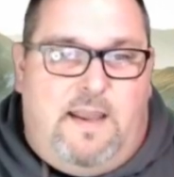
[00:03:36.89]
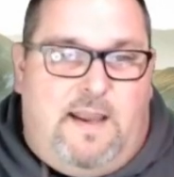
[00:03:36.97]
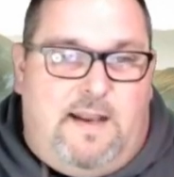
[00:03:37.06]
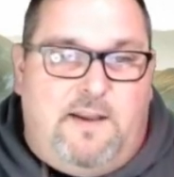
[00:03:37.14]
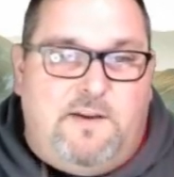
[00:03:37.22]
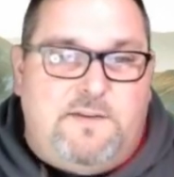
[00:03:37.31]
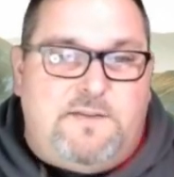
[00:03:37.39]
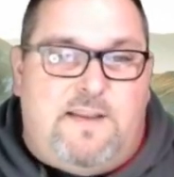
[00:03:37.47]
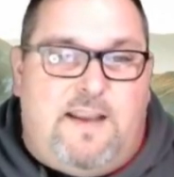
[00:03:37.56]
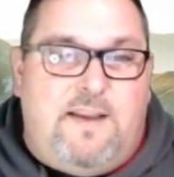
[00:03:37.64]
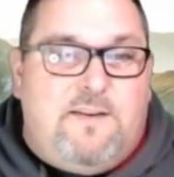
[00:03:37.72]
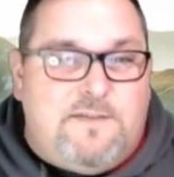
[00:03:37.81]
And here's
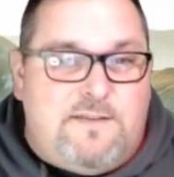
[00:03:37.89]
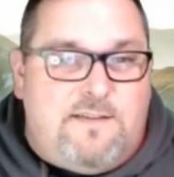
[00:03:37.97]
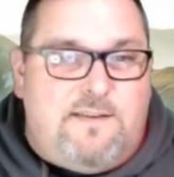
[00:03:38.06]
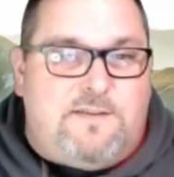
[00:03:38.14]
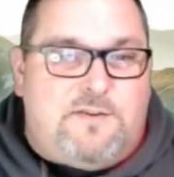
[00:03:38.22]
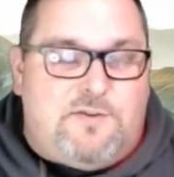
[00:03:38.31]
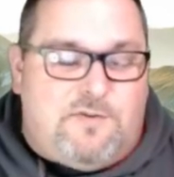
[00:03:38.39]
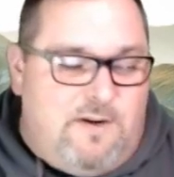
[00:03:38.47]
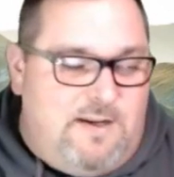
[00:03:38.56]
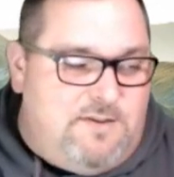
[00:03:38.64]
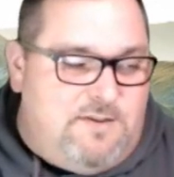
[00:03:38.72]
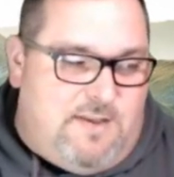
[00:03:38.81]
the
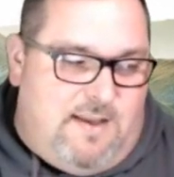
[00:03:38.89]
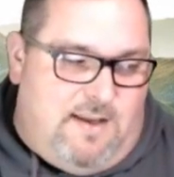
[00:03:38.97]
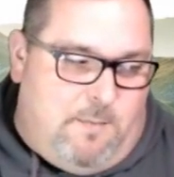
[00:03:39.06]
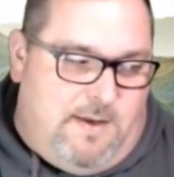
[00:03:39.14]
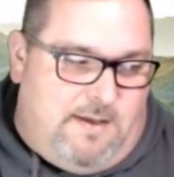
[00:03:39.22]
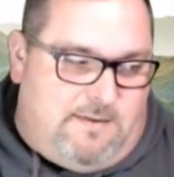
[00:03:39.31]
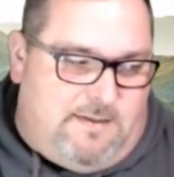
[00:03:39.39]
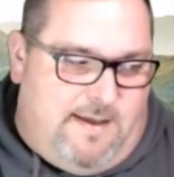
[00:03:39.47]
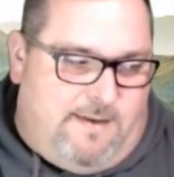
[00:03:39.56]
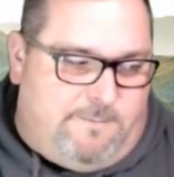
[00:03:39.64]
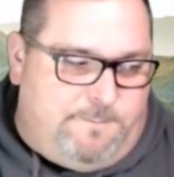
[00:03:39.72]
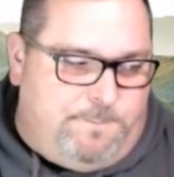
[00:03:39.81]
strange thing about that.